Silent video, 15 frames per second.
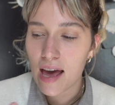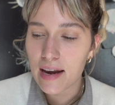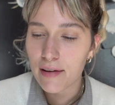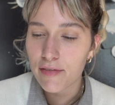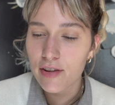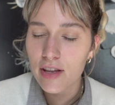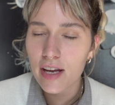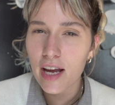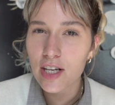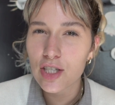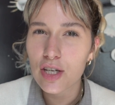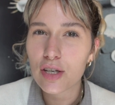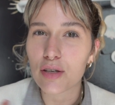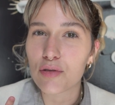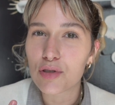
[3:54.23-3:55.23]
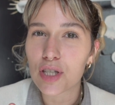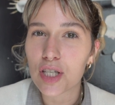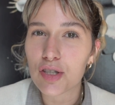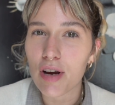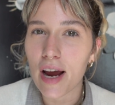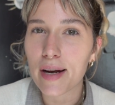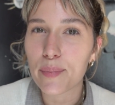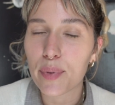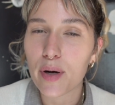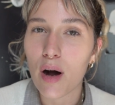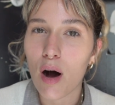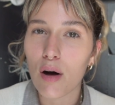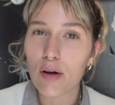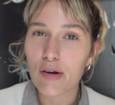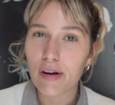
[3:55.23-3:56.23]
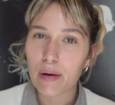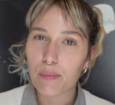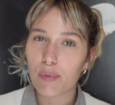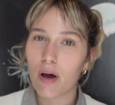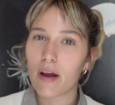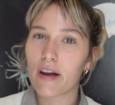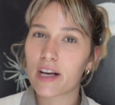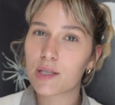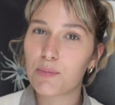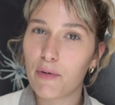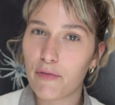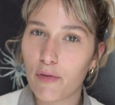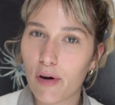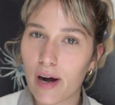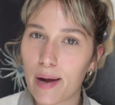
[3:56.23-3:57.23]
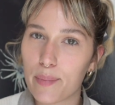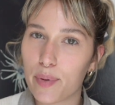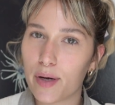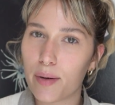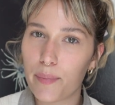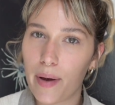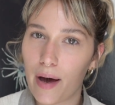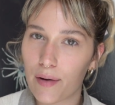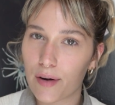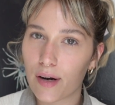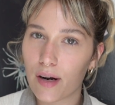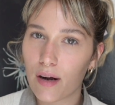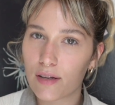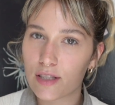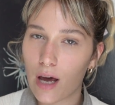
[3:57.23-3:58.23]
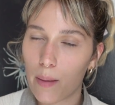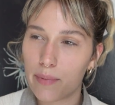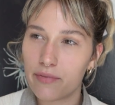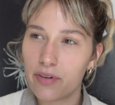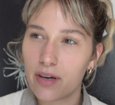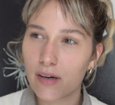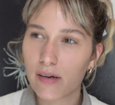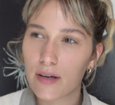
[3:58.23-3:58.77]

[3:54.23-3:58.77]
And I feel like I should usually try to put all cream products before I put powder on top of it,